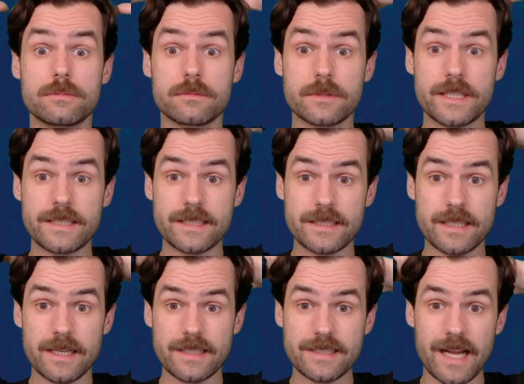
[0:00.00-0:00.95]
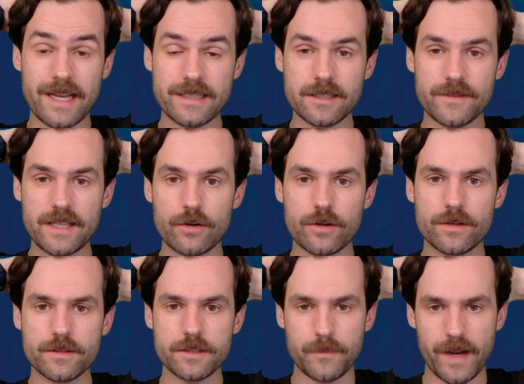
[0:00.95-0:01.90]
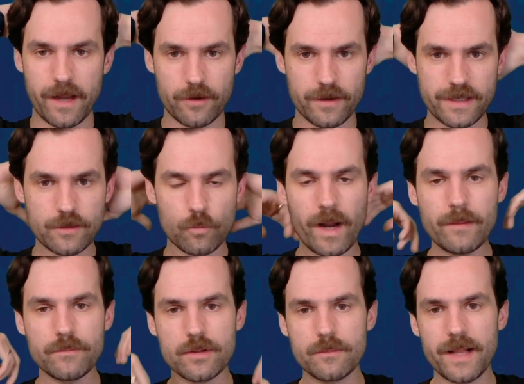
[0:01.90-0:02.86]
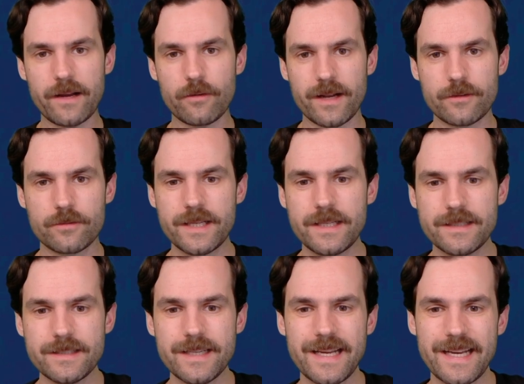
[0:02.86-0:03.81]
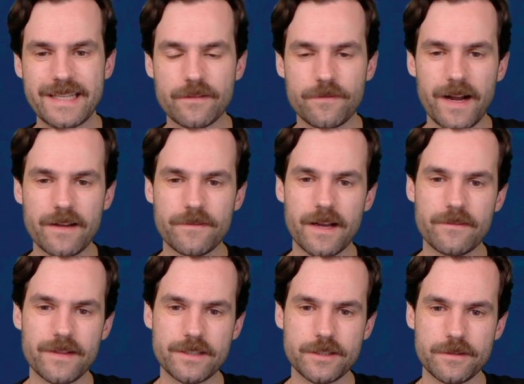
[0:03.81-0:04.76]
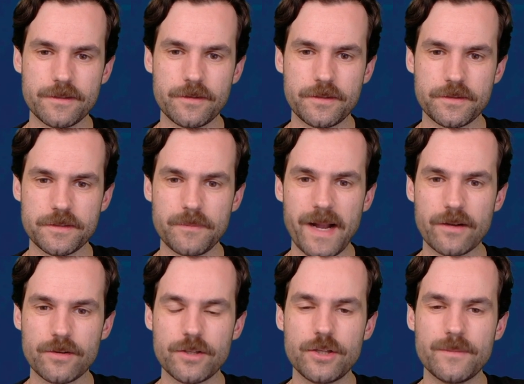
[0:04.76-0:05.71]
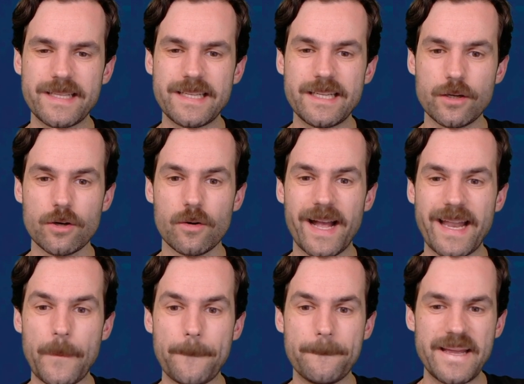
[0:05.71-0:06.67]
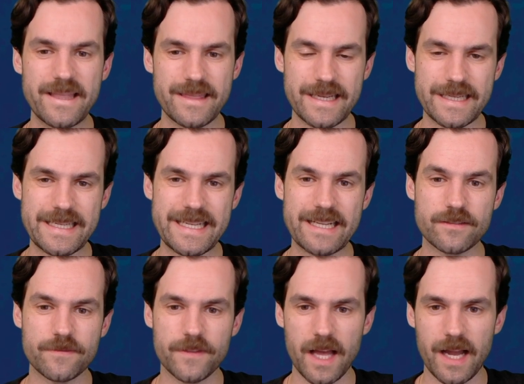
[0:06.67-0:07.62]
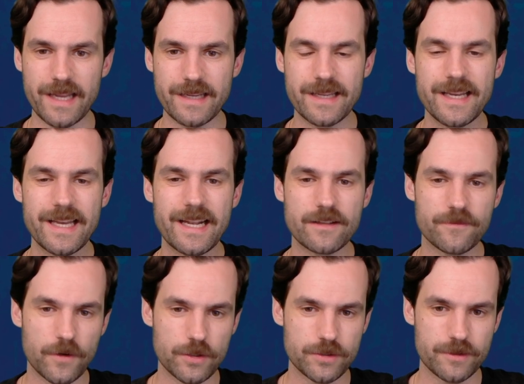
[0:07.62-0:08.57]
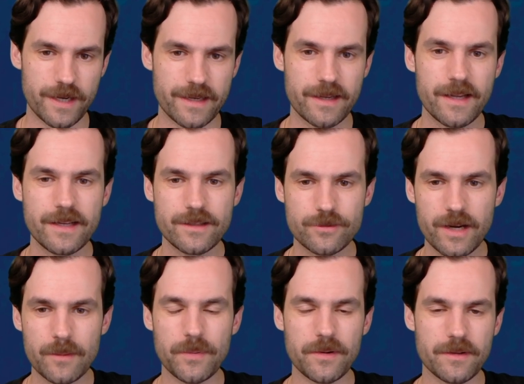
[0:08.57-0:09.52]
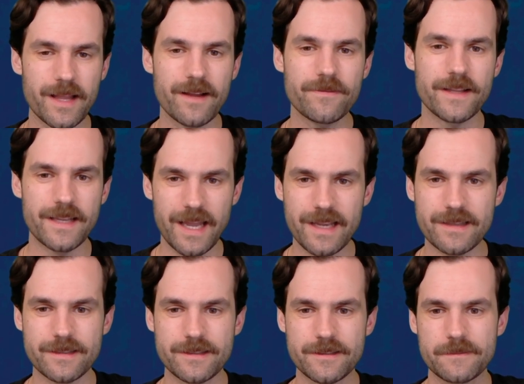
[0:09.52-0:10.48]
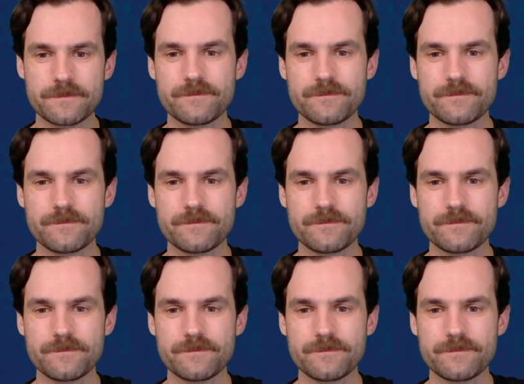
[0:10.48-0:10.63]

It's Scions of the Spider. It's a white, blue, black, red, green. It's a 5/5 legendary creature, Spider Human Hero at Mythic. It has flying. It has first strike, trample, lifelink, haste.